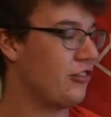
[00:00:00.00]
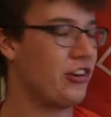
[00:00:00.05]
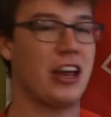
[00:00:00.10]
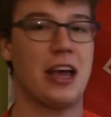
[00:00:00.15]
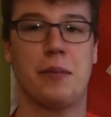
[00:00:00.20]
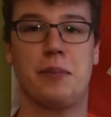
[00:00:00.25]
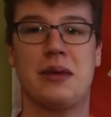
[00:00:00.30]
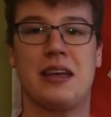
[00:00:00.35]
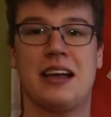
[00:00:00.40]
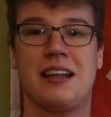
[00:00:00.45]

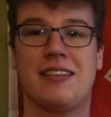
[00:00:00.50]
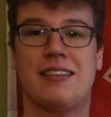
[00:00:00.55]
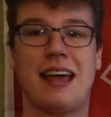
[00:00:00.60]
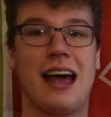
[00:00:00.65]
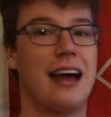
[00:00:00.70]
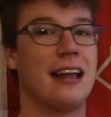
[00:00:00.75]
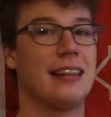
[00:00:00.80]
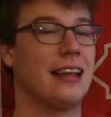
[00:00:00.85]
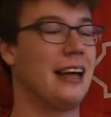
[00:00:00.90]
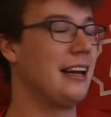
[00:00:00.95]
champions
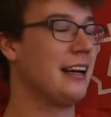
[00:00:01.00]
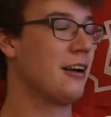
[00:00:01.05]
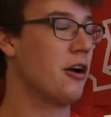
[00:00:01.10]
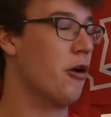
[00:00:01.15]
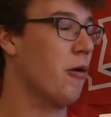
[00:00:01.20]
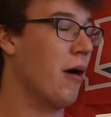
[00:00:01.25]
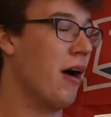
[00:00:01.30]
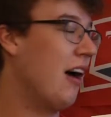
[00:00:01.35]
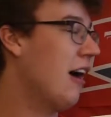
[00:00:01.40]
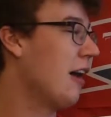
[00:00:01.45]

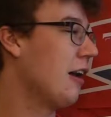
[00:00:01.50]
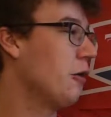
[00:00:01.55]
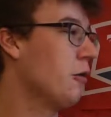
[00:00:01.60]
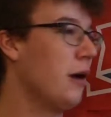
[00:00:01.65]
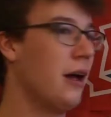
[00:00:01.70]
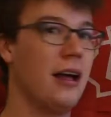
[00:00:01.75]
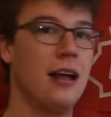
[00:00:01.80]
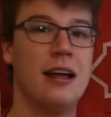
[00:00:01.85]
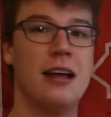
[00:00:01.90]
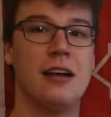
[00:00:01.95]
Atletico
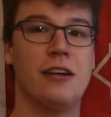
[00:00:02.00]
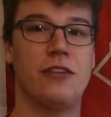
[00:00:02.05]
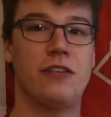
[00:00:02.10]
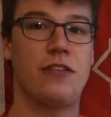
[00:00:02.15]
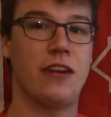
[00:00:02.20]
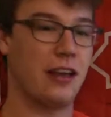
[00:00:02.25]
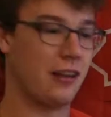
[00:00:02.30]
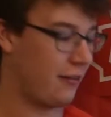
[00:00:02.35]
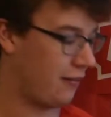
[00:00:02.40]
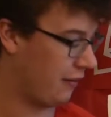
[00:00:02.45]
Ottawa
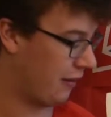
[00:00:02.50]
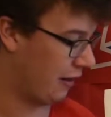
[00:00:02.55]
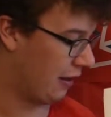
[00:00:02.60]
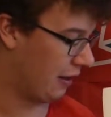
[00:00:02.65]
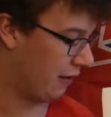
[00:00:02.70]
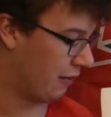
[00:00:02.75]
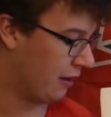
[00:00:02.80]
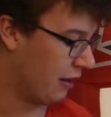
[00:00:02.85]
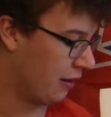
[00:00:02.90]
facing